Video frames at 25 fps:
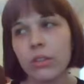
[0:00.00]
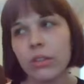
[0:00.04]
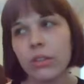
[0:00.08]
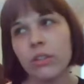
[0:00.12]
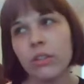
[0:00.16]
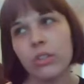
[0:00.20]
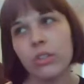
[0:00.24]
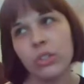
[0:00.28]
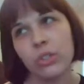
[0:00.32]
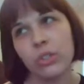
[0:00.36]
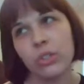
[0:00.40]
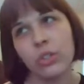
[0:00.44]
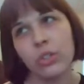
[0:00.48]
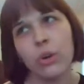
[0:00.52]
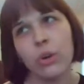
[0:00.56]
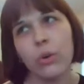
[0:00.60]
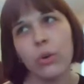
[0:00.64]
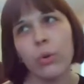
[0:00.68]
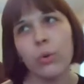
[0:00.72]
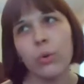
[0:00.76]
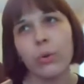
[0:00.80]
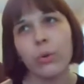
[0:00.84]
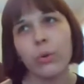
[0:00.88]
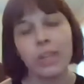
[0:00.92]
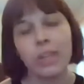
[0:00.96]

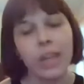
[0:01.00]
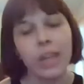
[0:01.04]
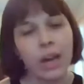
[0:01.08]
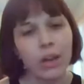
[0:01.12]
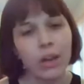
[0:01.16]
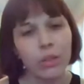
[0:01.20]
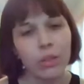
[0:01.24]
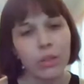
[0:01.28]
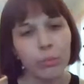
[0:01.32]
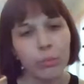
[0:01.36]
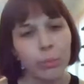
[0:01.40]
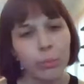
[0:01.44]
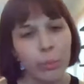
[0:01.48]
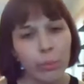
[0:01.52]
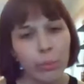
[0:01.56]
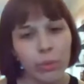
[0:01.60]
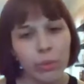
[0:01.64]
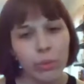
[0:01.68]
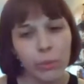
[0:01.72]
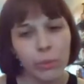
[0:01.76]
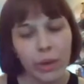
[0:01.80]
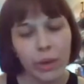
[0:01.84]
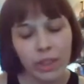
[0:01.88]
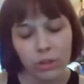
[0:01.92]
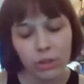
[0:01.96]
So yeah,
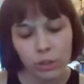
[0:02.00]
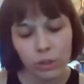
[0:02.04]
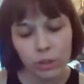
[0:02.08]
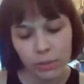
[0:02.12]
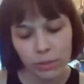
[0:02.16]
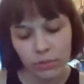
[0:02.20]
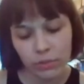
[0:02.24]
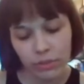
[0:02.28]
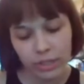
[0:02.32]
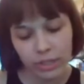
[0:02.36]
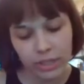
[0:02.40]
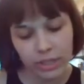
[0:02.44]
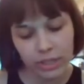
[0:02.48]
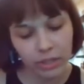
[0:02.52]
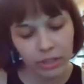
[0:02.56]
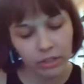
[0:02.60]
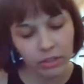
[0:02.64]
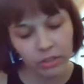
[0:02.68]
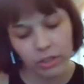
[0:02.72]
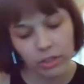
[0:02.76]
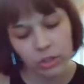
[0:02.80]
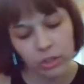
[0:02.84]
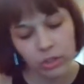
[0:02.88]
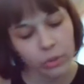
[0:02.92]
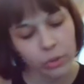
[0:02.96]
the weather's been
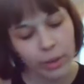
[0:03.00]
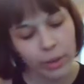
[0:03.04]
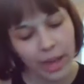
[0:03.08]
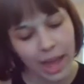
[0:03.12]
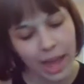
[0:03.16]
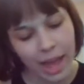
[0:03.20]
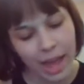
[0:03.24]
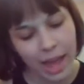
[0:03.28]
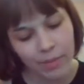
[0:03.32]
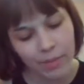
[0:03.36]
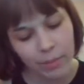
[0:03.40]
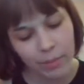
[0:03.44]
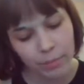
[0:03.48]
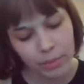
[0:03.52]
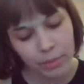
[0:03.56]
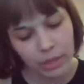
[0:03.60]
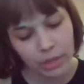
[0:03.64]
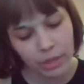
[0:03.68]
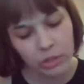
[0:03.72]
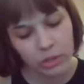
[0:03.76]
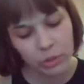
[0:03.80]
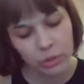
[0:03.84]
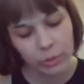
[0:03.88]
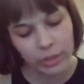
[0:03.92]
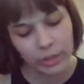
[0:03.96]
ridiculous. So I haven't
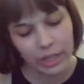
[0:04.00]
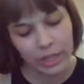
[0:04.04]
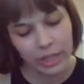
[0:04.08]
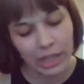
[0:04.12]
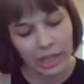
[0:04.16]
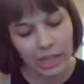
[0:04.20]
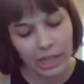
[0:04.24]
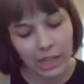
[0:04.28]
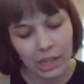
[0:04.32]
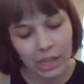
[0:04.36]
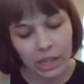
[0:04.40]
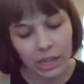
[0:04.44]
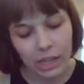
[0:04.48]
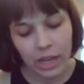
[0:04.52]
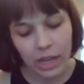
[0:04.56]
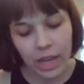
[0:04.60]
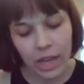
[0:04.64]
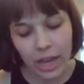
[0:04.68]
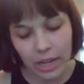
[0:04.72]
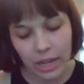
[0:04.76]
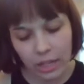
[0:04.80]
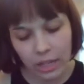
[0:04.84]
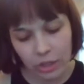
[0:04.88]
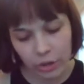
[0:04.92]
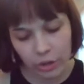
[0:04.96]
been doing
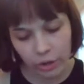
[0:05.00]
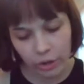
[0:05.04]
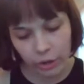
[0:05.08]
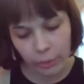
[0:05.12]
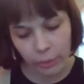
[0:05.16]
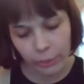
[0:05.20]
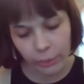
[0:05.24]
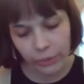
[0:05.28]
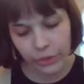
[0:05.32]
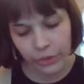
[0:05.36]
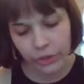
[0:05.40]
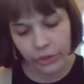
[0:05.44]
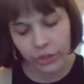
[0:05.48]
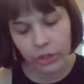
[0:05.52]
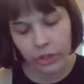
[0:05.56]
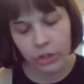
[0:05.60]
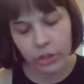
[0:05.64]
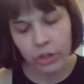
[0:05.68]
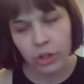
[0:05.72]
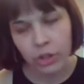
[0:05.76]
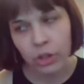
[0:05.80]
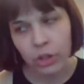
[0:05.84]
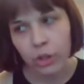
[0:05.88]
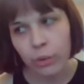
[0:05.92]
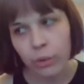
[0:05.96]
any yard work,
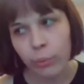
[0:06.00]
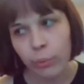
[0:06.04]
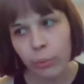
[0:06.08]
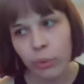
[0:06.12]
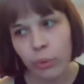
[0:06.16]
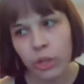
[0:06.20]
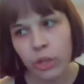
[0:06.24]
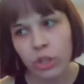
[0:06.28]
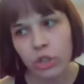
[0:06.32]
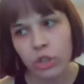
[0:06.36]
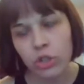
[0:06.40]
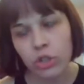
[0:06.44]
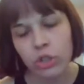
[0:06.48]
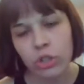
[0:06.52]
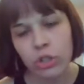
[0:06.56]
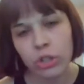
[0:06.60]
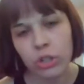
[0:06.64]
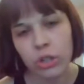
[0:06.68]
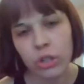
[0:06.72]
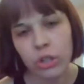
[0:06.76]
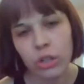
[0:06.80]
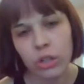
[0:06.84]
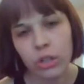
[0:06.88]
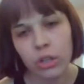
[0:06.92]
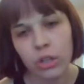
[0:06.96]
which
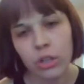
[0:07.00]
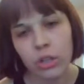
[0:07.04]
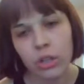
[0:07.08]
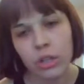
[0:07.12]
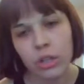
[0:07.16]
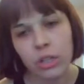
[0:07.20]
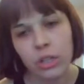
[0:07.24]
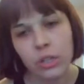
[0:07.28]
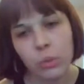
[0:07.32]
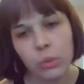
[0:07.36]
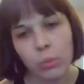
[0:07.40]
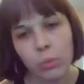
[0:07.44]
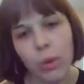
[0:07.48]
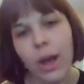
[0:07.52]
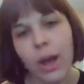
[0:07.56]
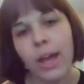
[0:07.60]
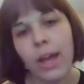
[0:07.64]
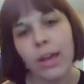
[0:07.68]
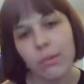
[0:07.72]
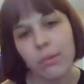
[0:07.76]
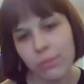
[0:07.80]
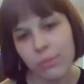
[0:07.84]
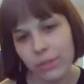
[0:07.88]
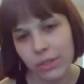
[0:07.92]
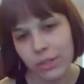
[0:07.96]
is why
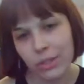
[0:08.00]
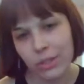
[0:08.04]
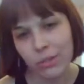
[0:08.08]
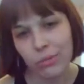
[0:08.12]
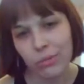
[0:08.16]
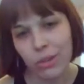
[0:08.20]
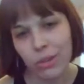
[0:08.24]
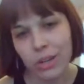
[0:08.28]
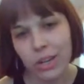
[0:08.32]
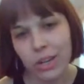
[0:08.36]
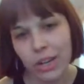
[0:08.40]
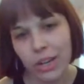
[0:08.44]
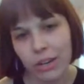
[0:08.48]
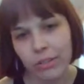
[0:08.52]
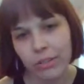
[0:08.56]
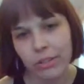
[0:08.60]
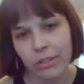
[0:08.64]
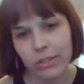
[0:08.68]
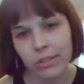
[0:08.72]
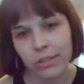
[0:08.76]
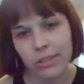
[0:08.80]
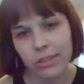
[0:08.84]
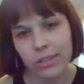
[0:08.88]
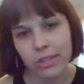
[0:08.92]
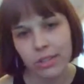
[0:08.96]
I was going to run
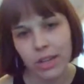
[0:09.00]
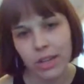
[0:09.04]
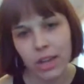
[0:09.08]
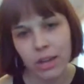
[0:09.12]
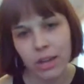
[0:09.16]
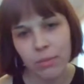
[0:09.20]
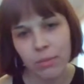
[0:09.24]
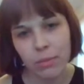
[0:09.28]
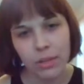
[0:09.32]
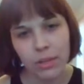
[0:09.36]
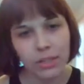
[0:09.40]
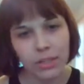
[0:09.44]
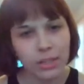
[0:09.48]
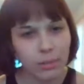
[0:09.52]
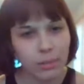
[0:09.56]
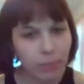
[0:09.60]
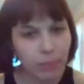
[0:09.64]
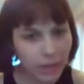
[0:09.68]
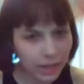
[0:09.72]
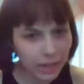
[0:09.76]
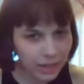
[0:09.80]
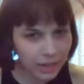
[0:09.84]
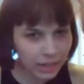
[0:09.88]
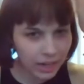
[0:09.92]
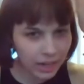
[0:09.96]
errands today because I'm
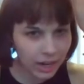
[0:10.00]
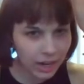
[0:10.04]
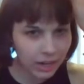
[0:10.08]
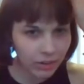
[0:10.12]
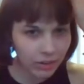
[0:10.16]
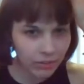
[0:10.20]
getting kind of